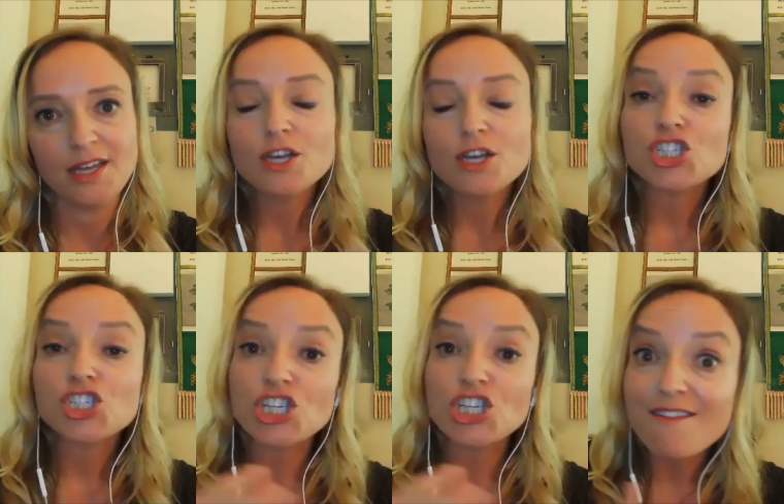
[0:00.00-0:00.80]

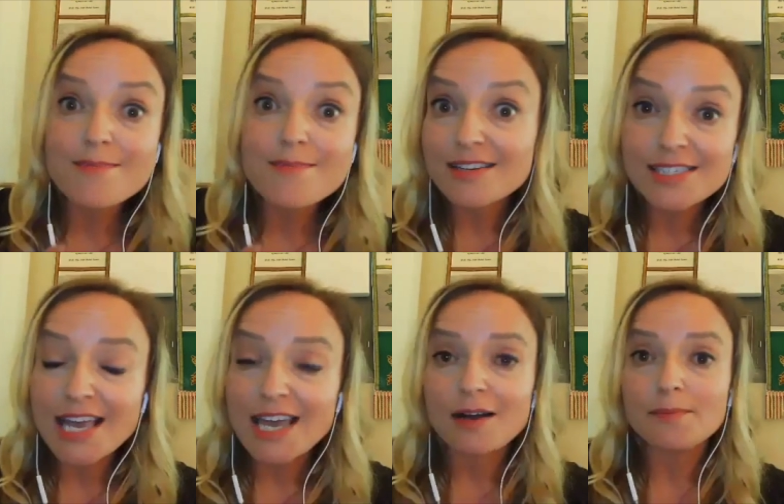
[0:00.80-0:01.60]
She gave me an
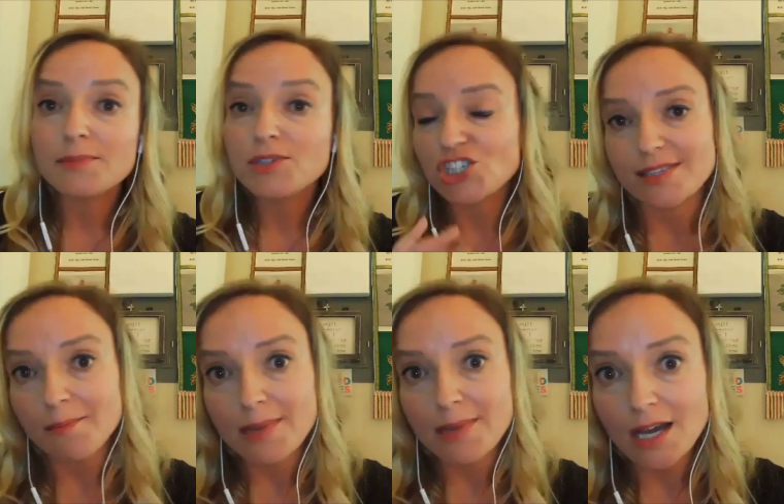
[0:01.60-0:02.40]
exam. She
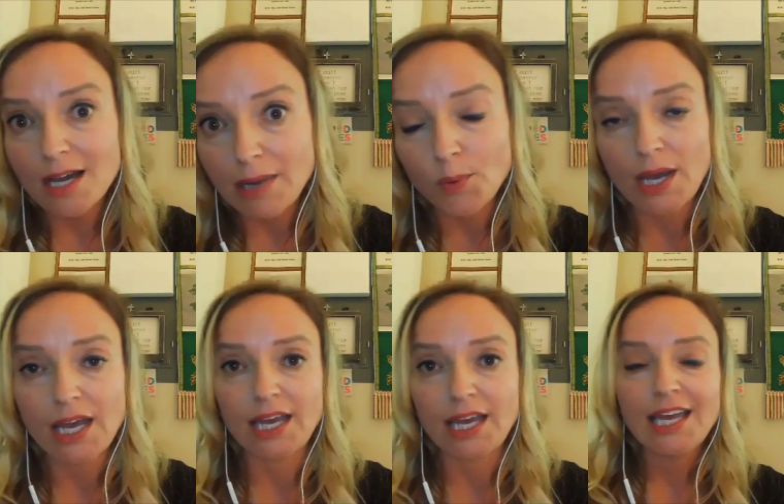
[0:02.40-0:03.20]
sent me on my
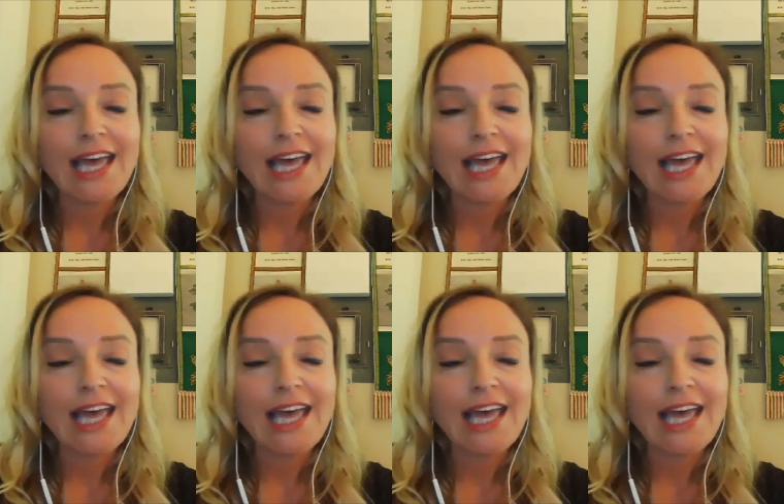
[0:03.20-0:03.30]
way.